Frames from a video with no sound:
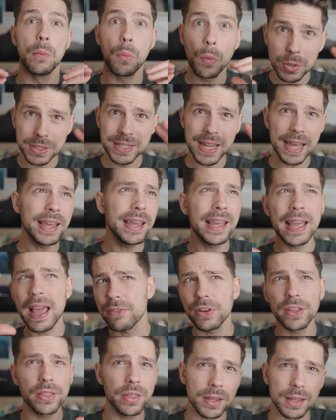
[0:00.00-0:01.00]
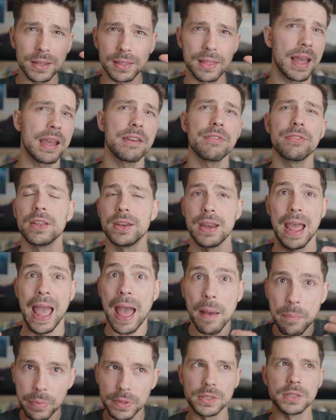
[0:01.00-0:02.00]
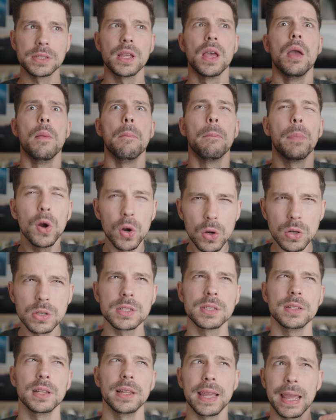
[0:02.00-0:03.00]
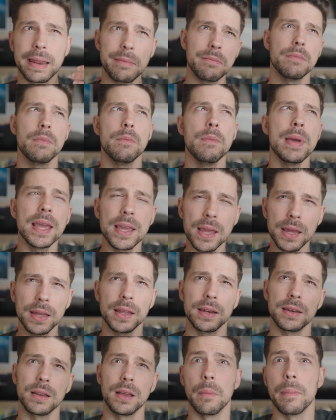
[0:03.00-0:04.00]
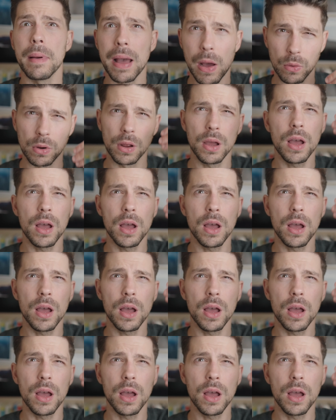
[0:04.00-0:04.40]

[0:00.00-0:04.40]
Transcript: And when we're taking everything in life that happens personally and making it about